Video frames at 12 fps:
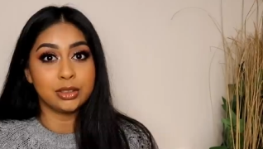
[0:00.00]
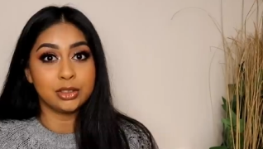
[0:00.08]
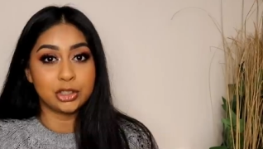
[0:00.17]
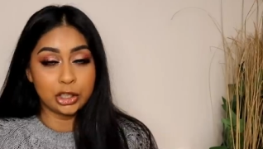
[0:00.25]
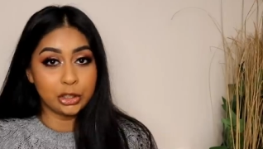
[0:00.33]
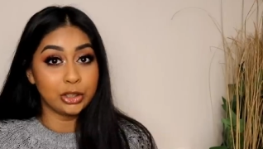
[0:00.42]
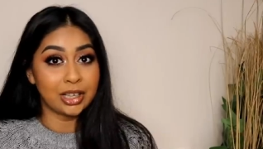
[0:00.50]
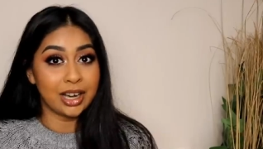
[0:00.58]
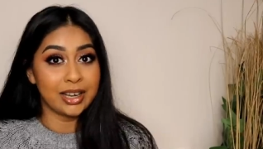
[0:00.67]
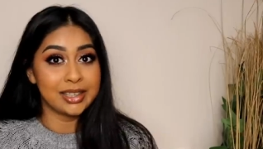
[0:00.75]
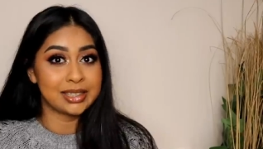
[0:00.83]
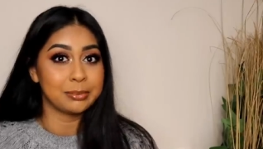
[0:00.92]
show you
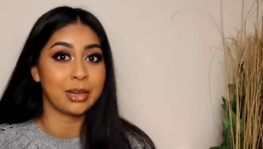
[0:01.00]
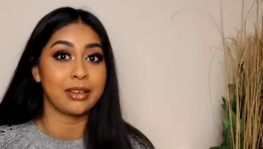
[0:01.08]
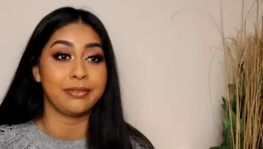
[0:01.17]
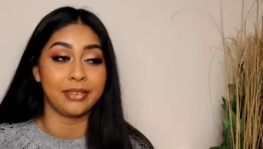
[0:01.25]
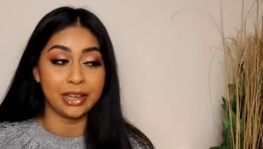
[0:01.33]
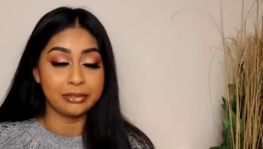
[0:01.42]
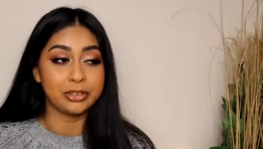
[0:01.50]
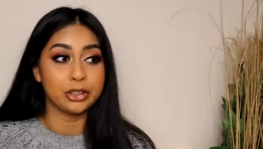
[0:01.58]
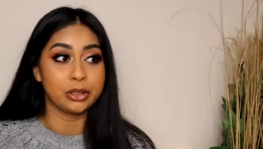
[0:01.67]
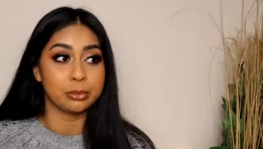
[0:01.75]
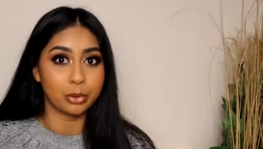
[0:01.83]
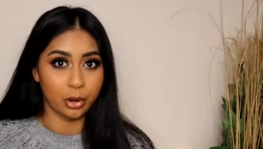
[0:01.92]
guys my
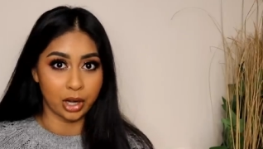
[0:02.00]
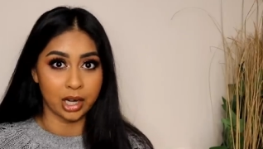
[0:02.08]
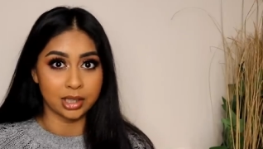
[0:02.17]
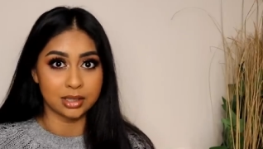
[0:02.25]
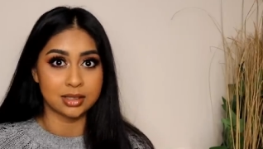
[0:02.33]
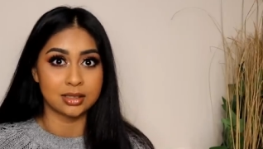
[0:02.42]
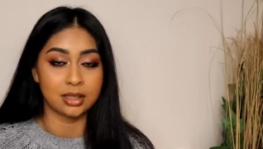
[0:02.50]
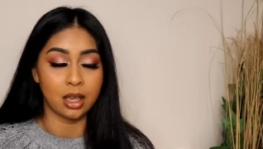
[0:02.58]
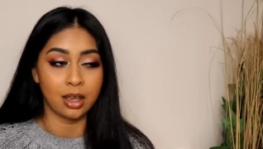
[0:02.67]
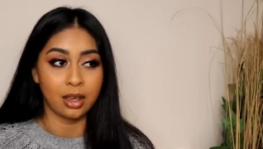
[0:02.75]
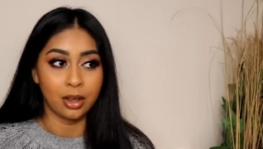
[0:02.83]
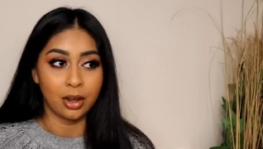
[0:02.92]
favourite products
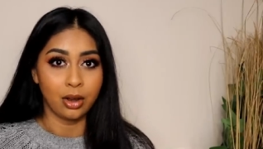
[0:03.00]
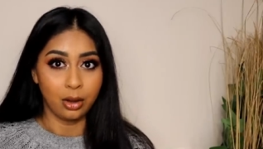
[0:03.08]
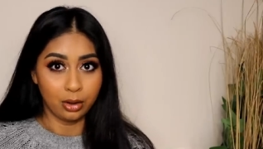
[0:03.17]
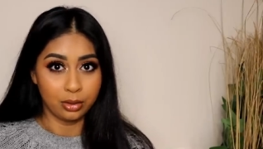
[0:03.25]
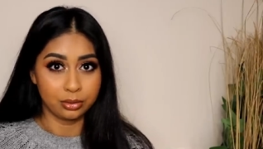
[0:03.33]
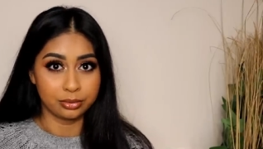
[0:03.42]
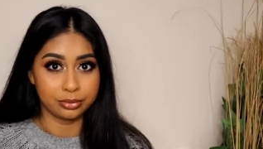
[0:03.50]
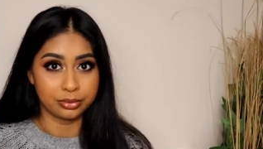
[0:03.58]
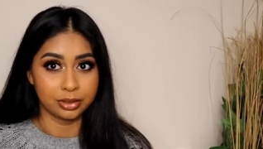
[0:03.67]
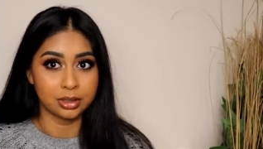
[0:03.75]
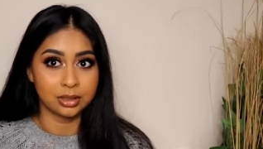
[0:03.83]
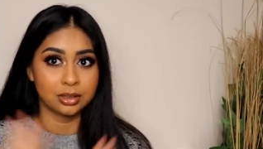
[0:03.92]

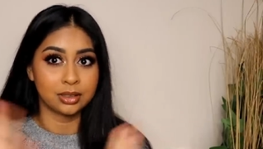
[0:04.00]
of